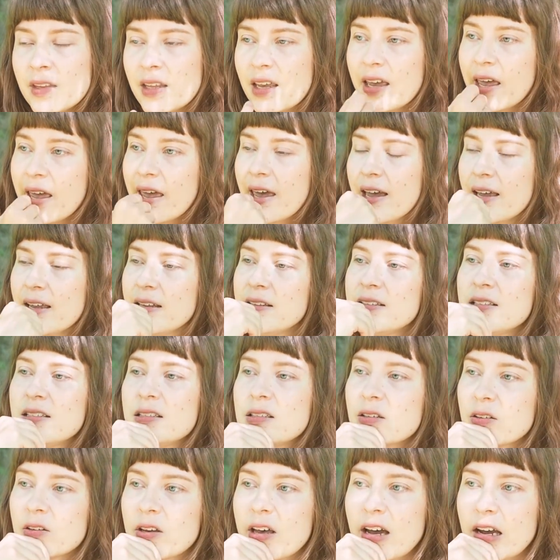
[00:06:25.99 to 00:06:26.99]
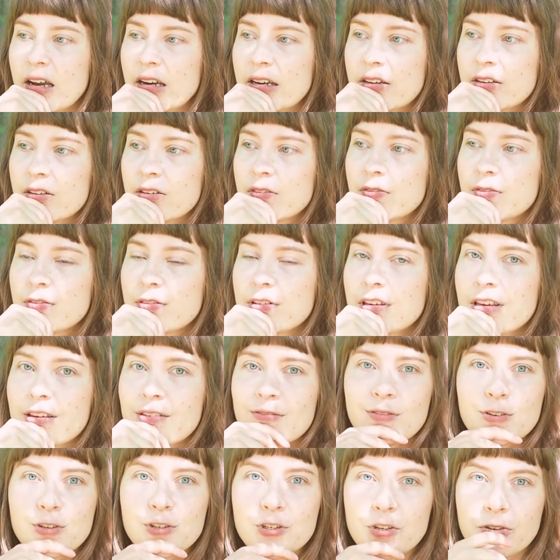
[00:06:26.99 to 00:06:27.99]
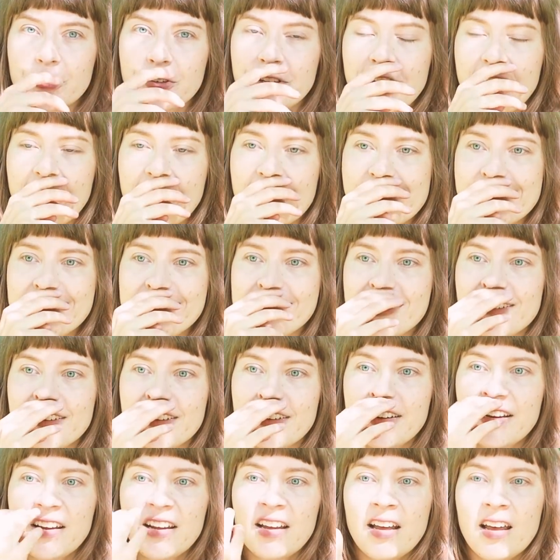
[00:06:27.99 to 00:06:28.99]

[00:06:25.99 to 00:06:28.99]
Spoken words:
again, to kind of give a short answer,